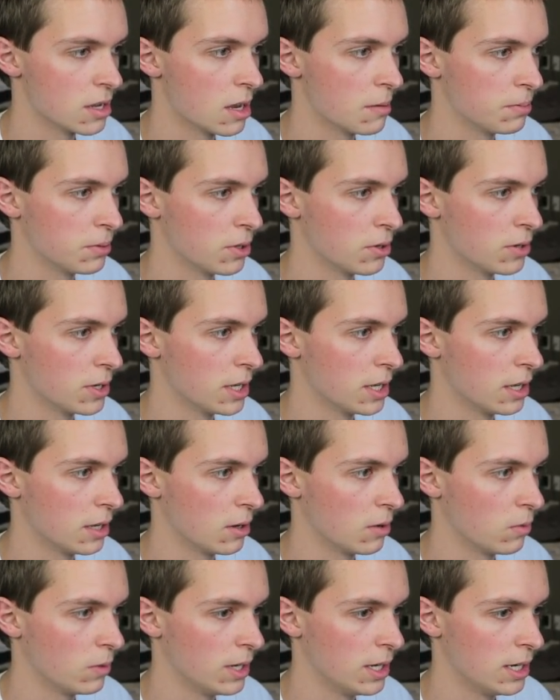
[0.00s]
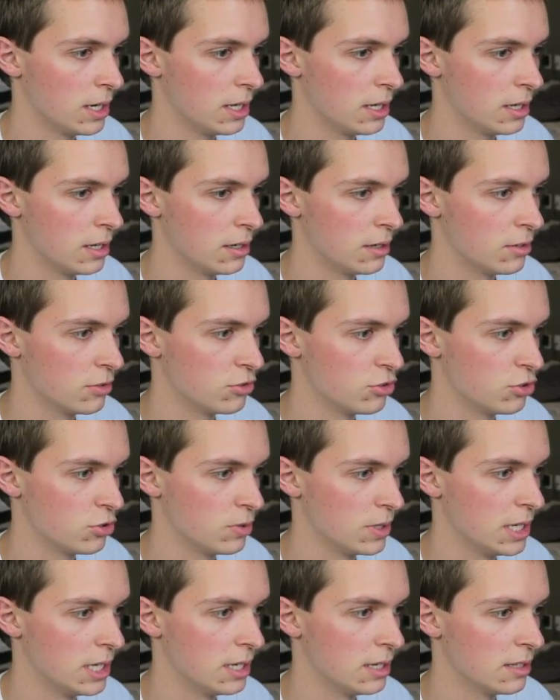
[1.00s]
uploading. We need
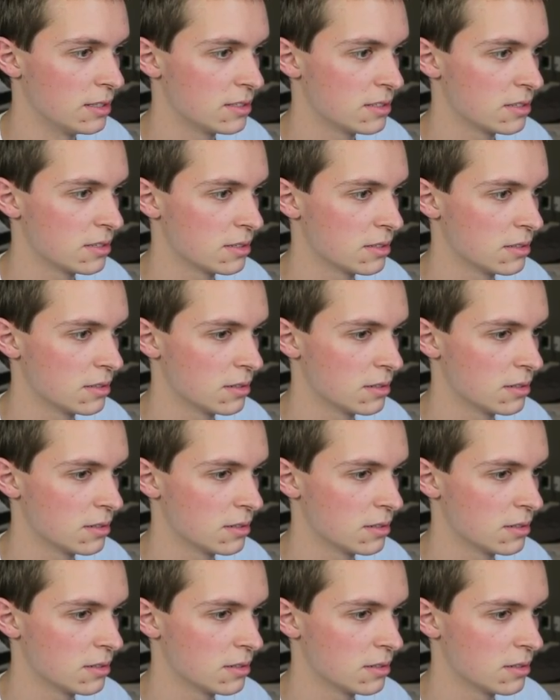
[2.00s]
to eat.